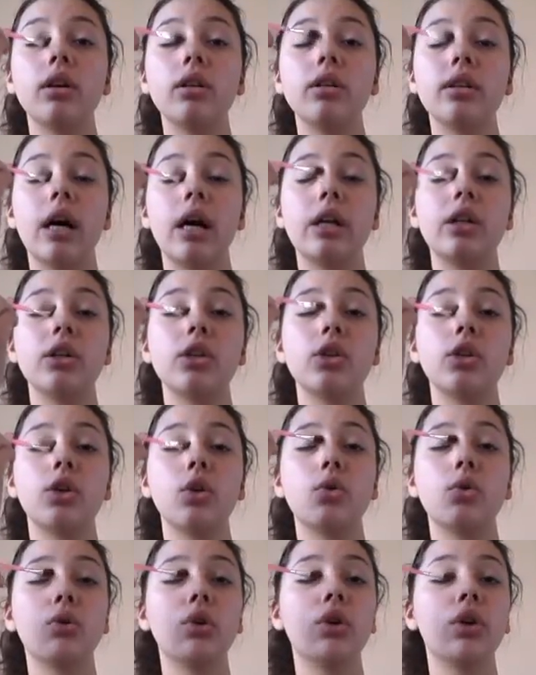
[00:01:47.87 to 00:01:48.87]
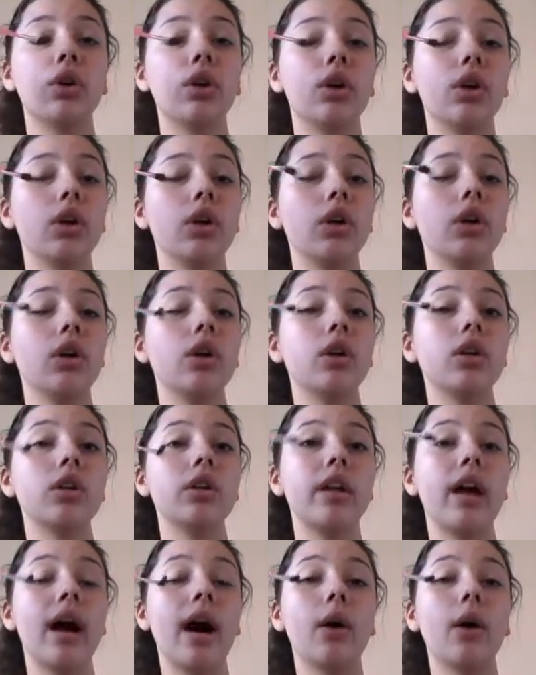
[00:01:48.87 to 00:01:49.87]
down into the corner,
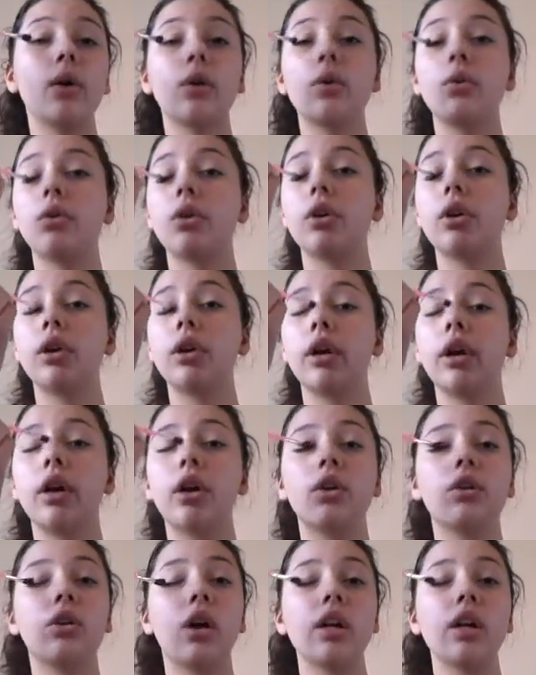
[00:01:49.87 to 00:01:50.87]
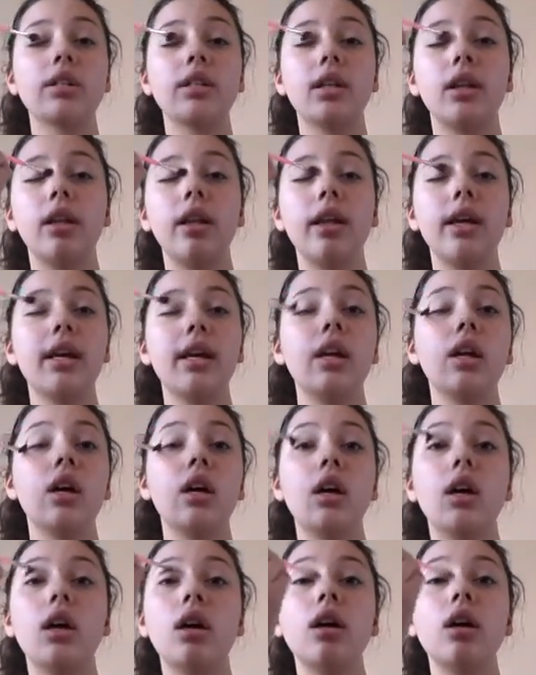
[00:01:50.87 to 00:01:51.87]
the outer corner, and across the lid,
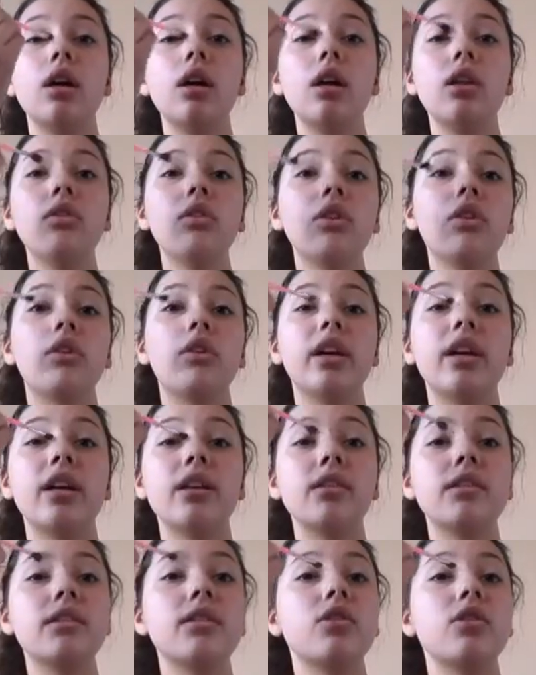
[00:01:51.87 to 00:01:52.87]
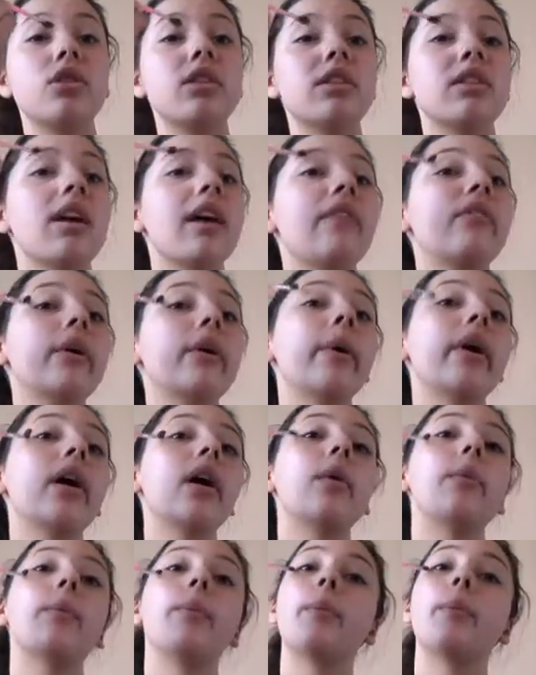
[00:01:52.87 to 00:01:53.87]
in the crease, just
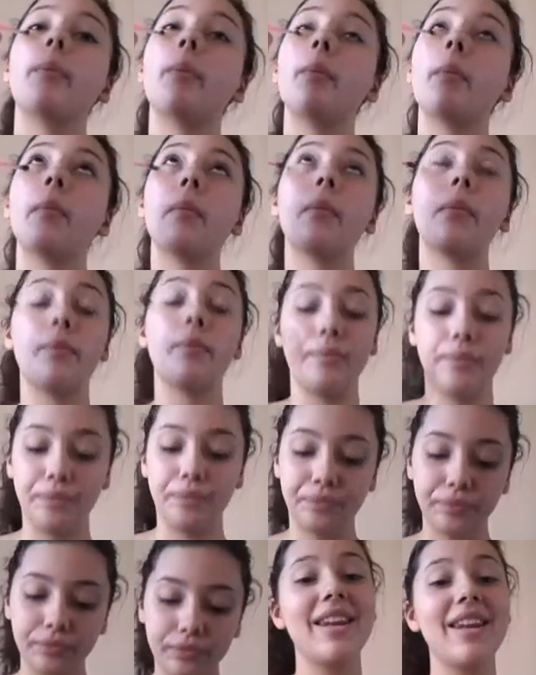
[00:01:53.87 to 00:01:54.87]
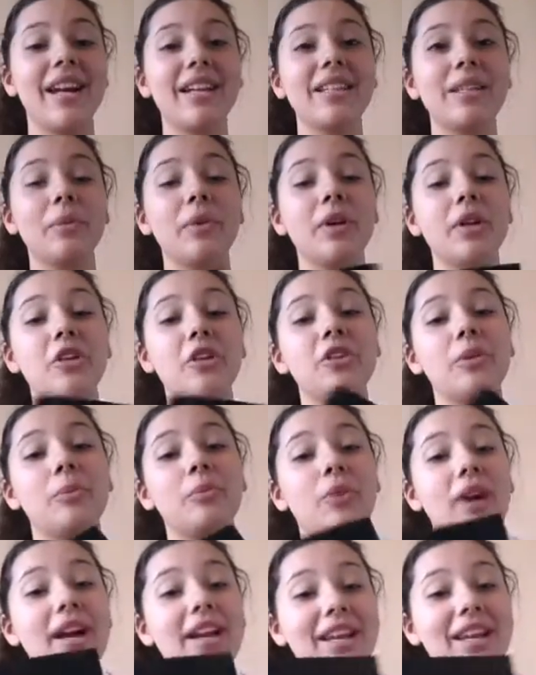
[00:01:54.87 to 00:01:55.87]
everywhere. Next, I'm gonna
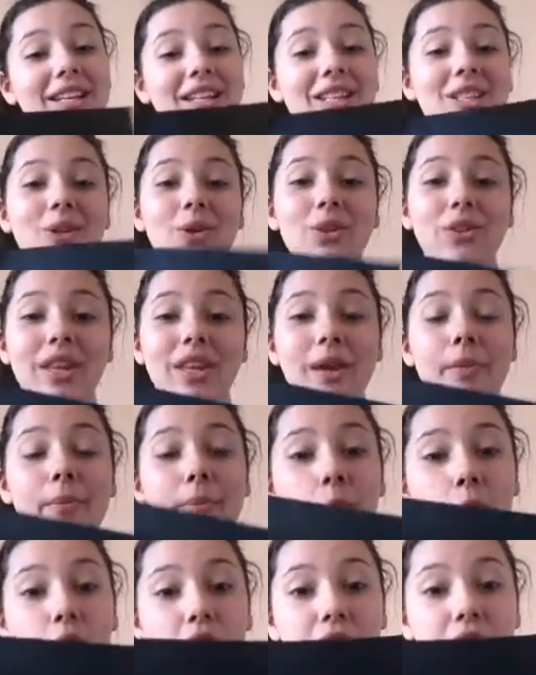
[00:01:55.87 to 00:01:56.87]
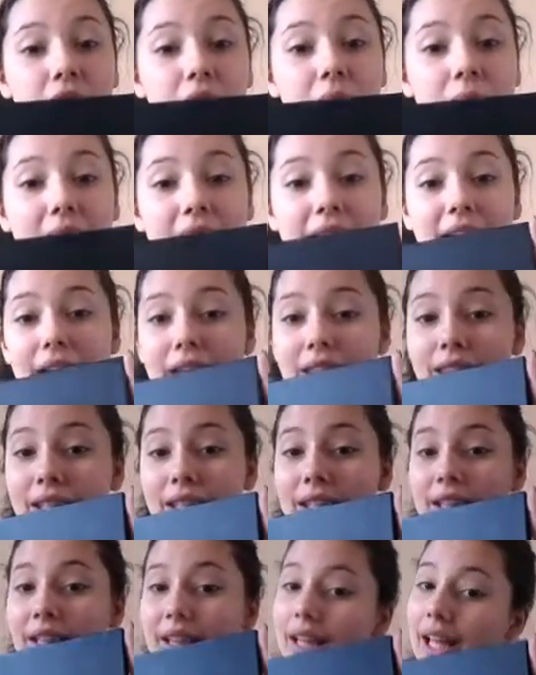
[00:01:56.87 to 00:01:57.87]
jump right into the Morphe by
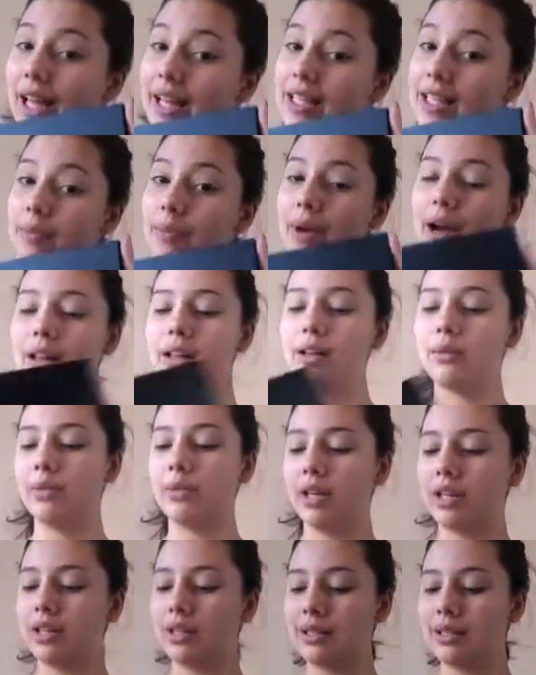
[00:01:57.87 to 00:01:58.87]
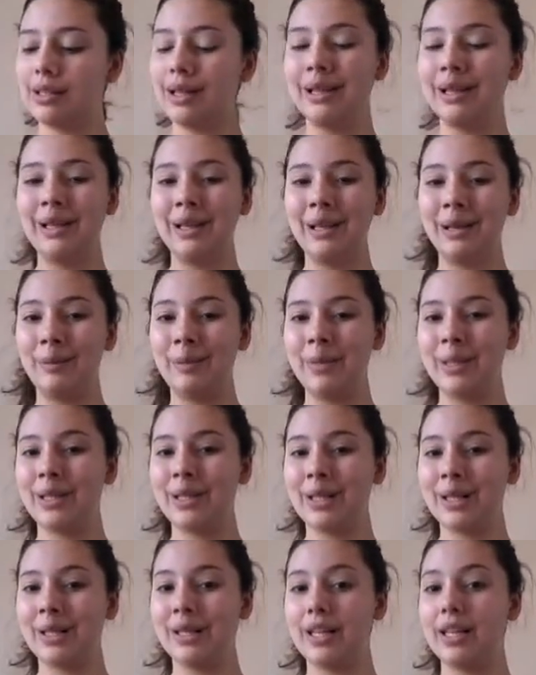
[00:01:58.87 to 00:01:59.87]
Kathleenlights palette. Mine is a little bit
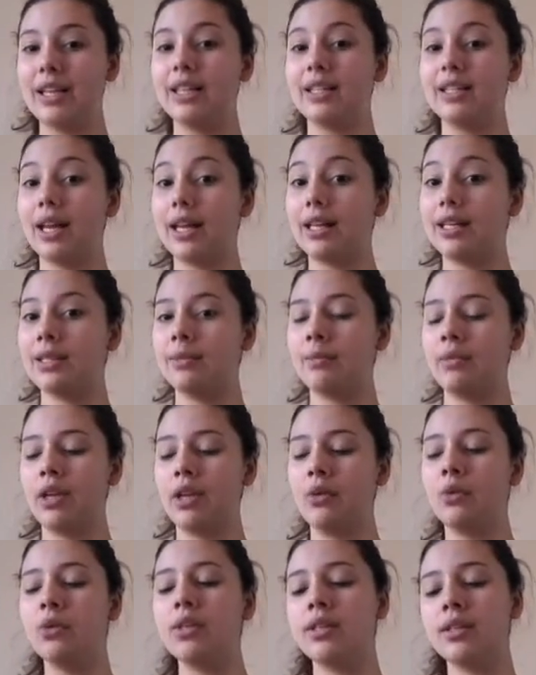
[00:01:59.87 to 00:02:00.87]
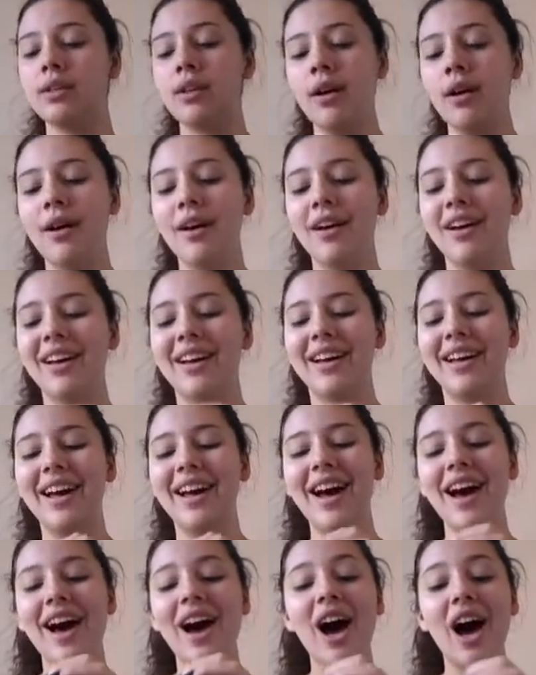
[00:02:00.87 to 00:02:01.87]
dirty, it's had some use.
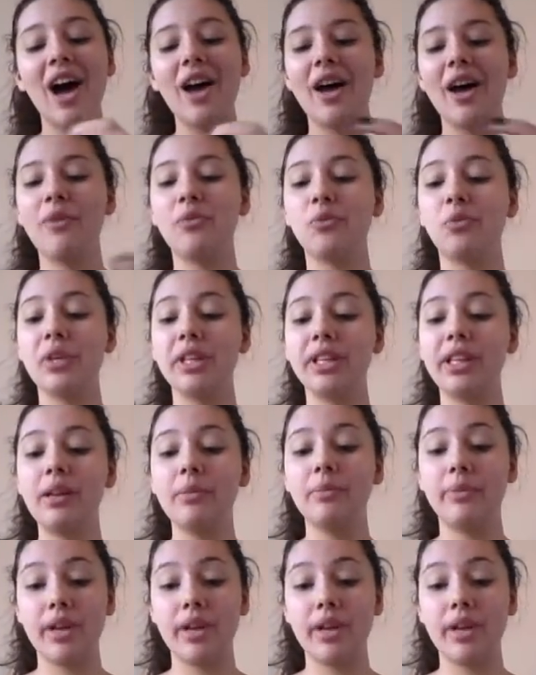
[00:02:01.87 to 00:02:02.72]
I have really